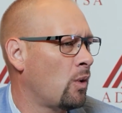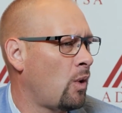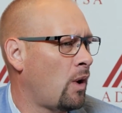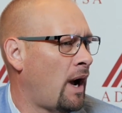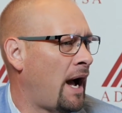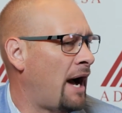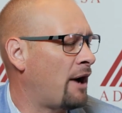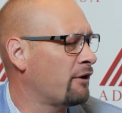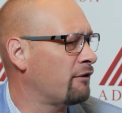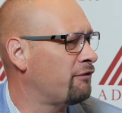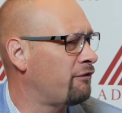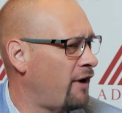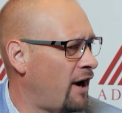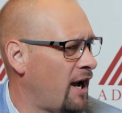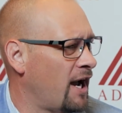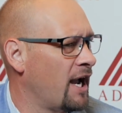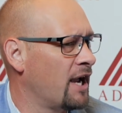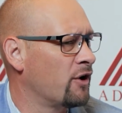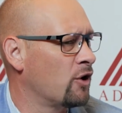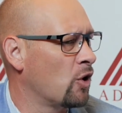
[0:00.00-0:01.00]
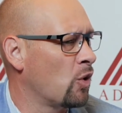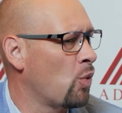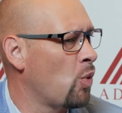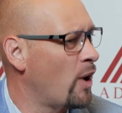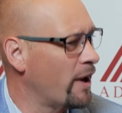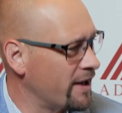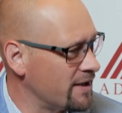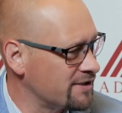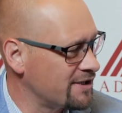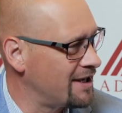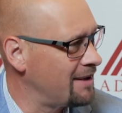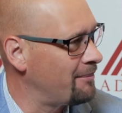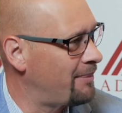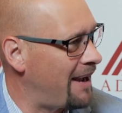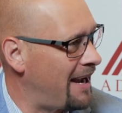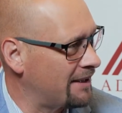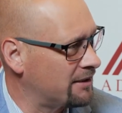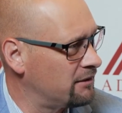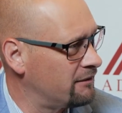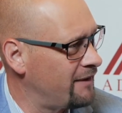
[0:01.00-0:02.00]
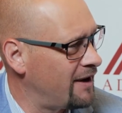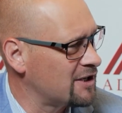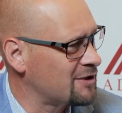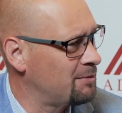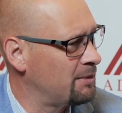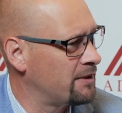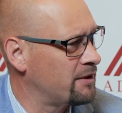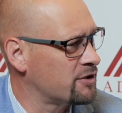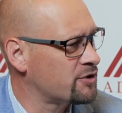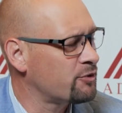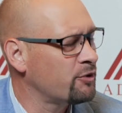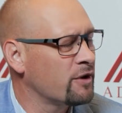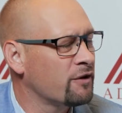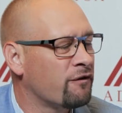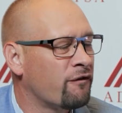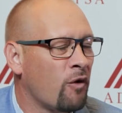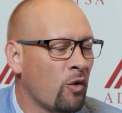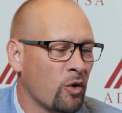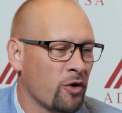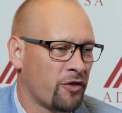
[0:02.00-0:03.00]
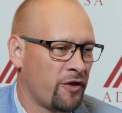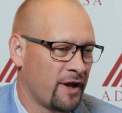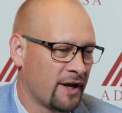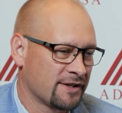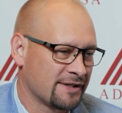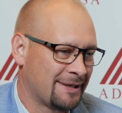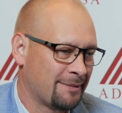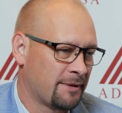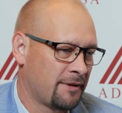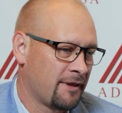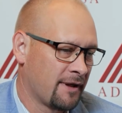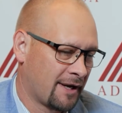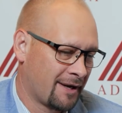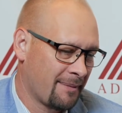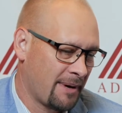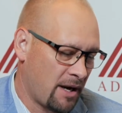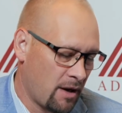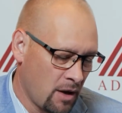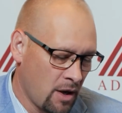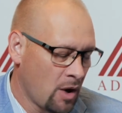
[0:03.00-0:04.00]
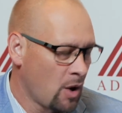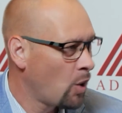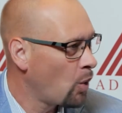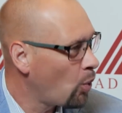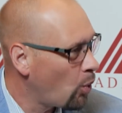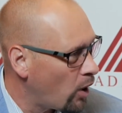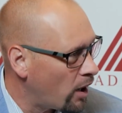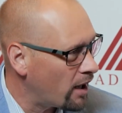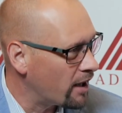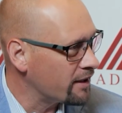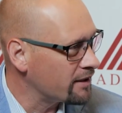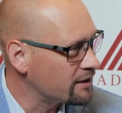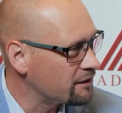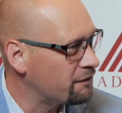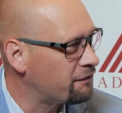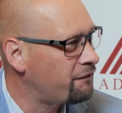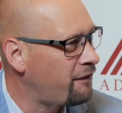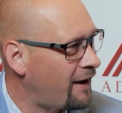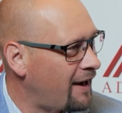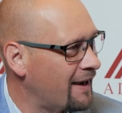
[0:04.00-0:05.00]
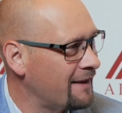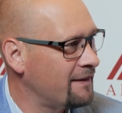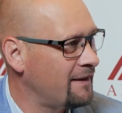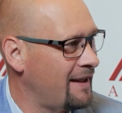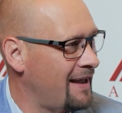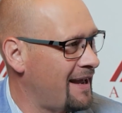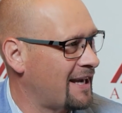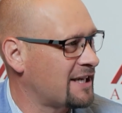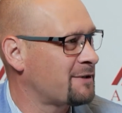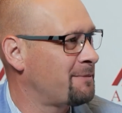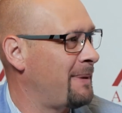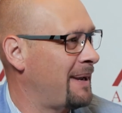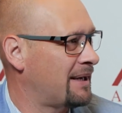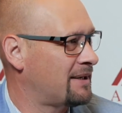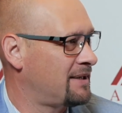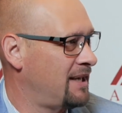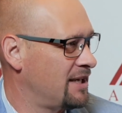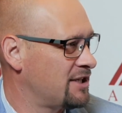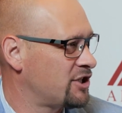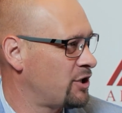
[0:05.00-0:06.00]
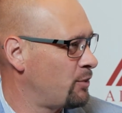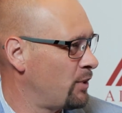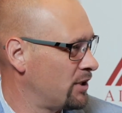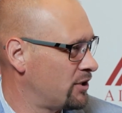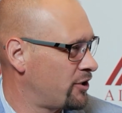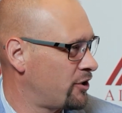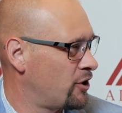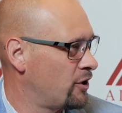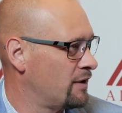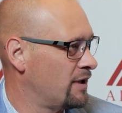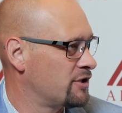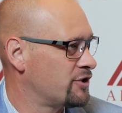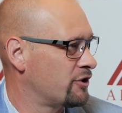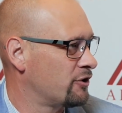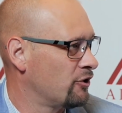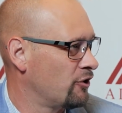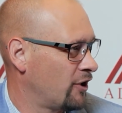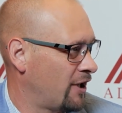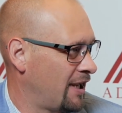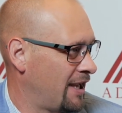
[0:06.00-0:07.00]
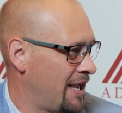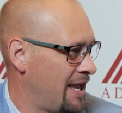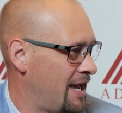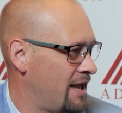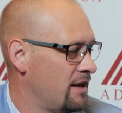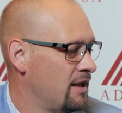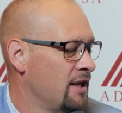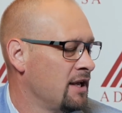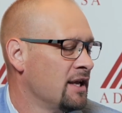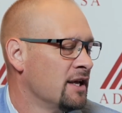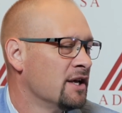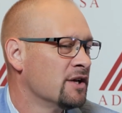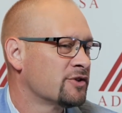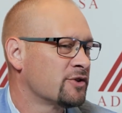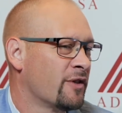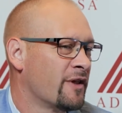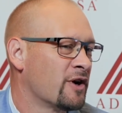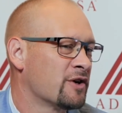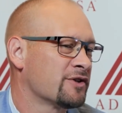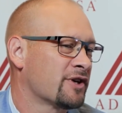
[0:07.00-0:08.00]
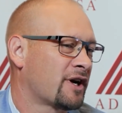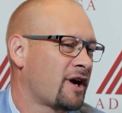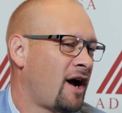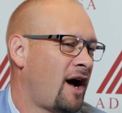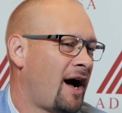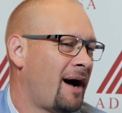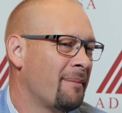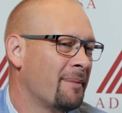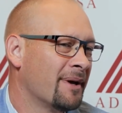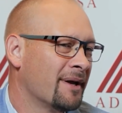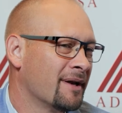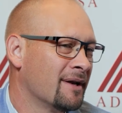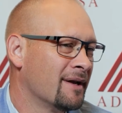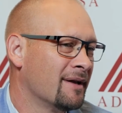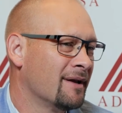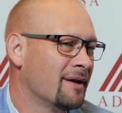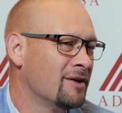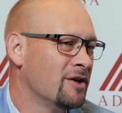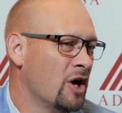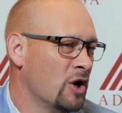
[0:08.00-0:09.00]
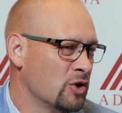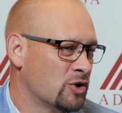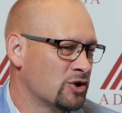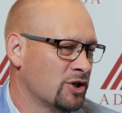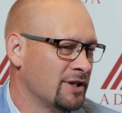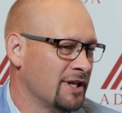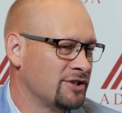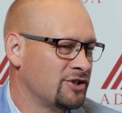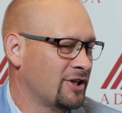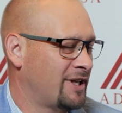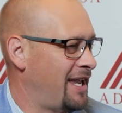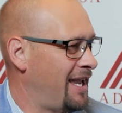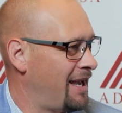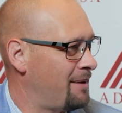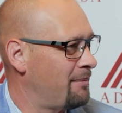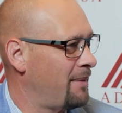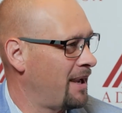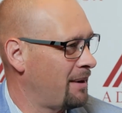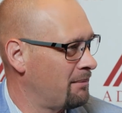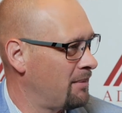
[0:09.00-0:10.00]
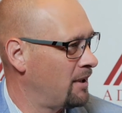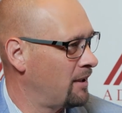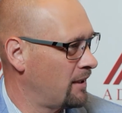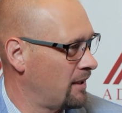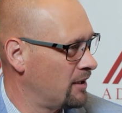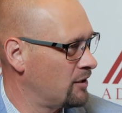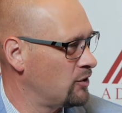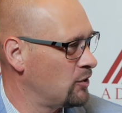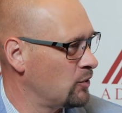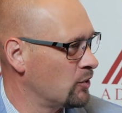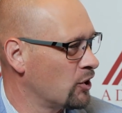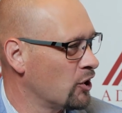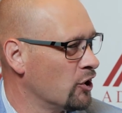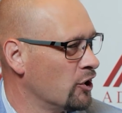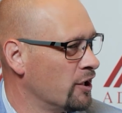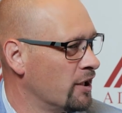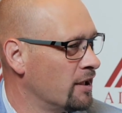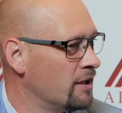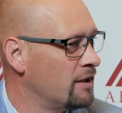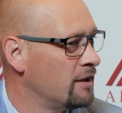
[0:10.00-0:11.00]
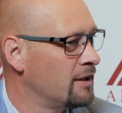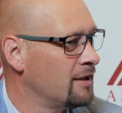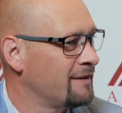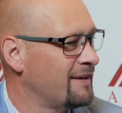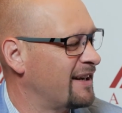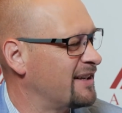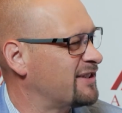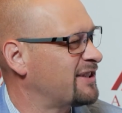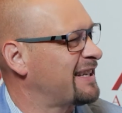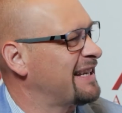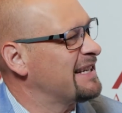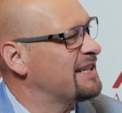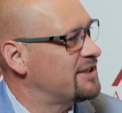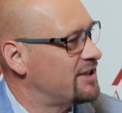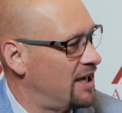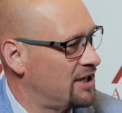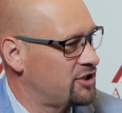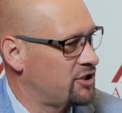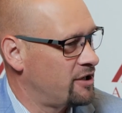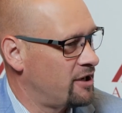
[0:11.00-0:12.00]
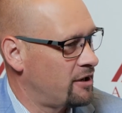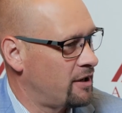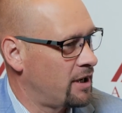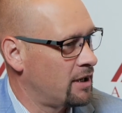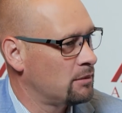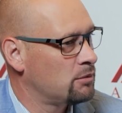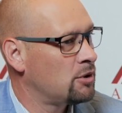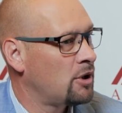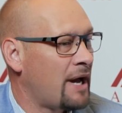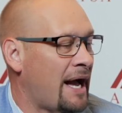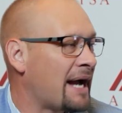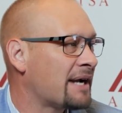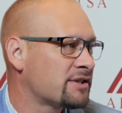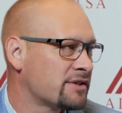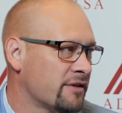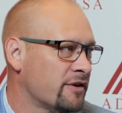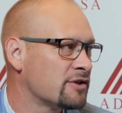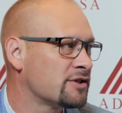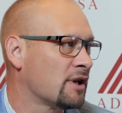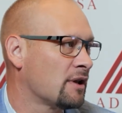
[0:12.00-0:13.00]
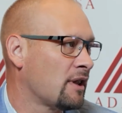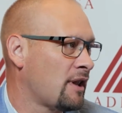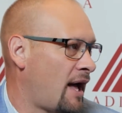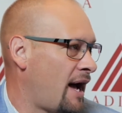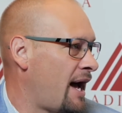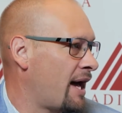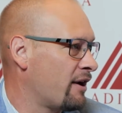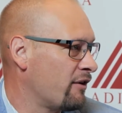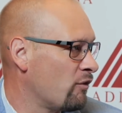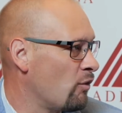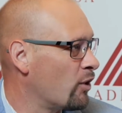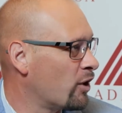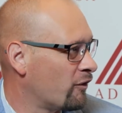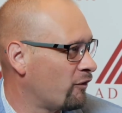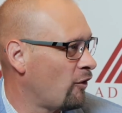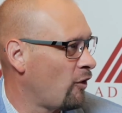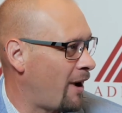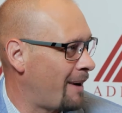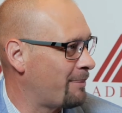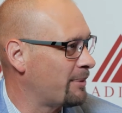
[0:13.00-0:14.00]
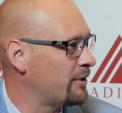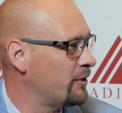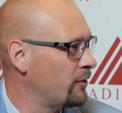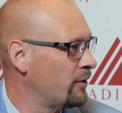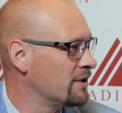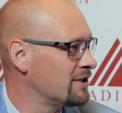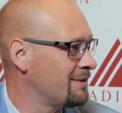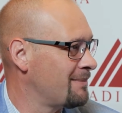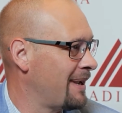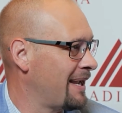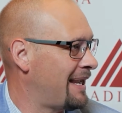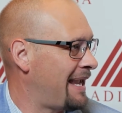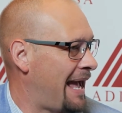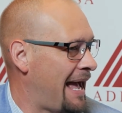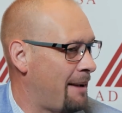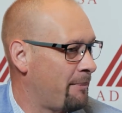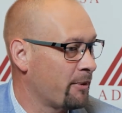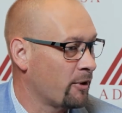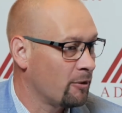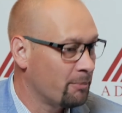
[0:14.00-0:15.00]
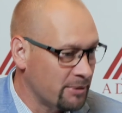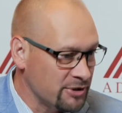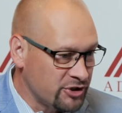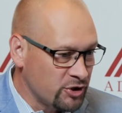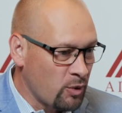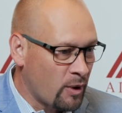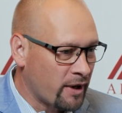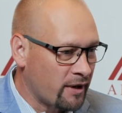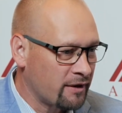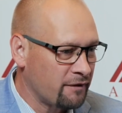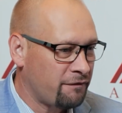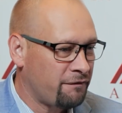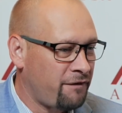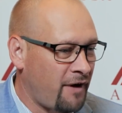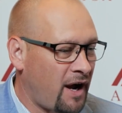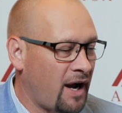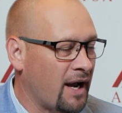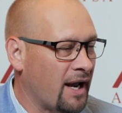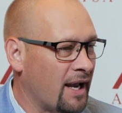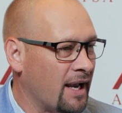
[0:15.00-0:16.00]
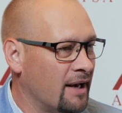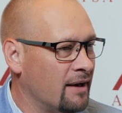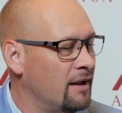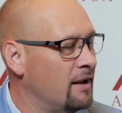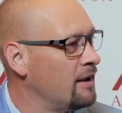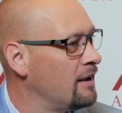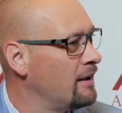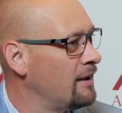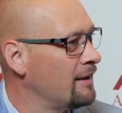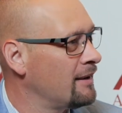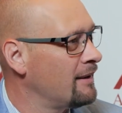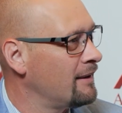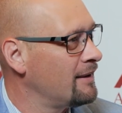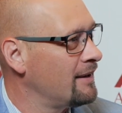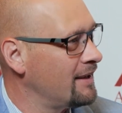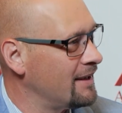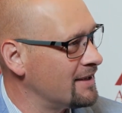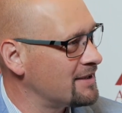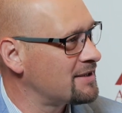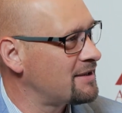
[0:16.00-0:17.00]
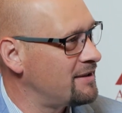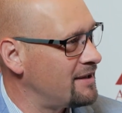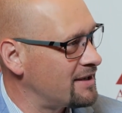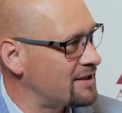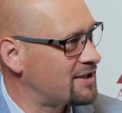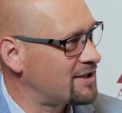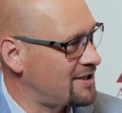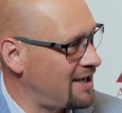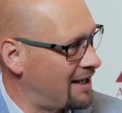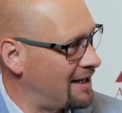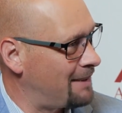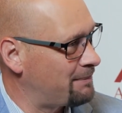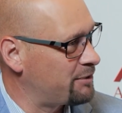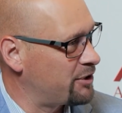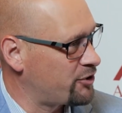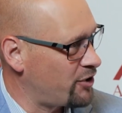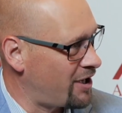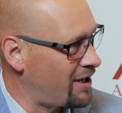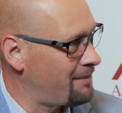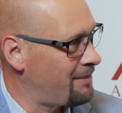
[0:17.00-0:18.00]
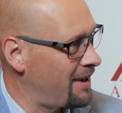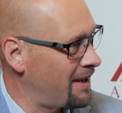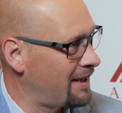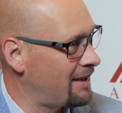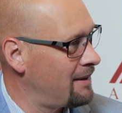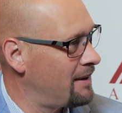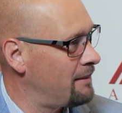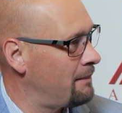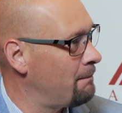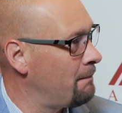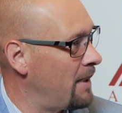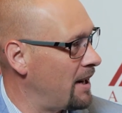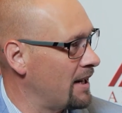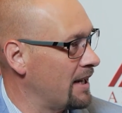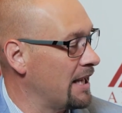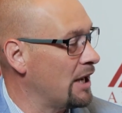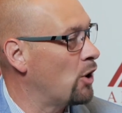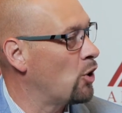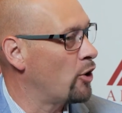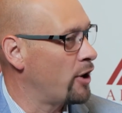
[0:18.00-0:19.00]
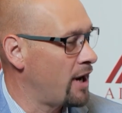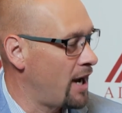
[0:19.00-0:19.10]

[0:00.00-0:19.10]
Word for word: how to find or what is an impact investment, there's really four things I would think about. One, define the expectation return that you're looking at. So there's a common notion that you can't make money and do good that's concessionary. Well, actually, there's a lot of wonderful opportunities to make capital, but you want to define is this set up to try to make money or